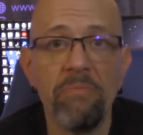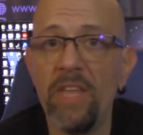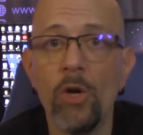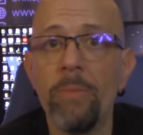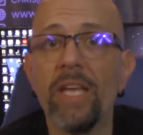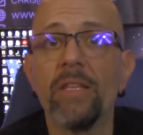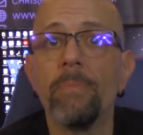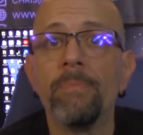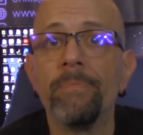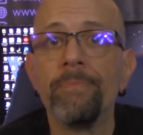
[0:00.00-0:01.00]
They don't make them.
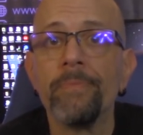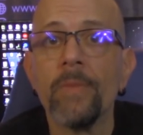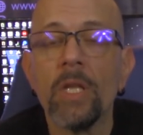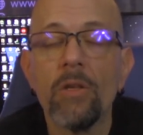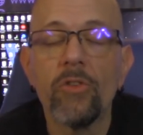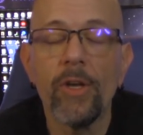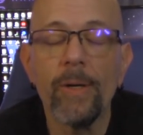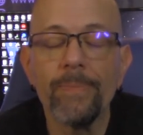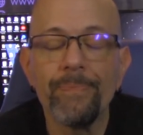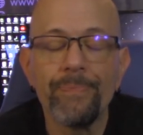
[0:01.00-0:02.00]
So